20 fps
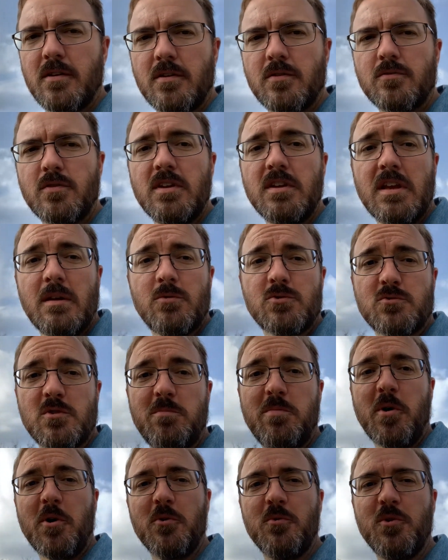Green Chemistry
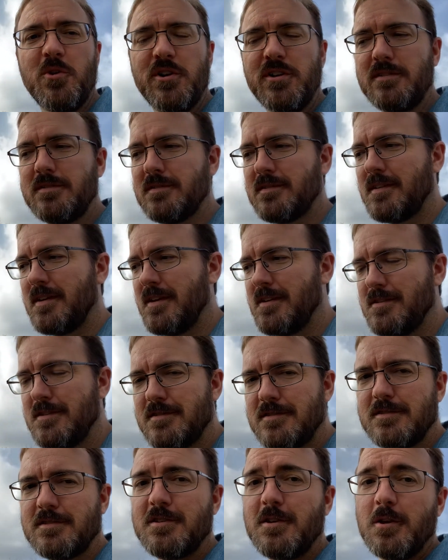Part 1,
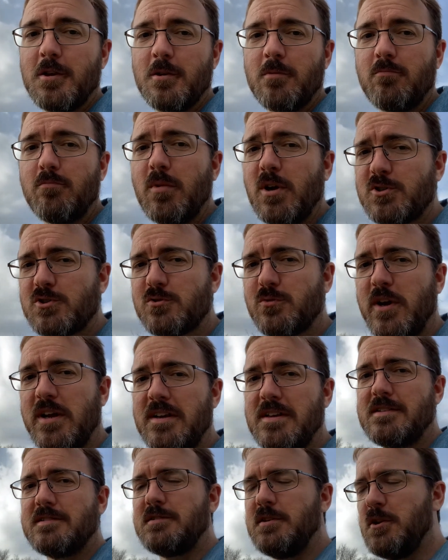this is the much
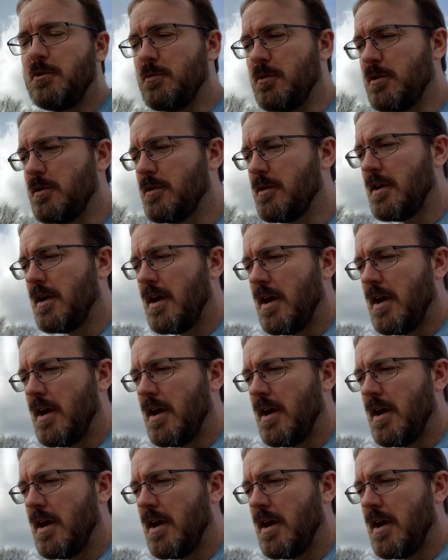awaited sequel,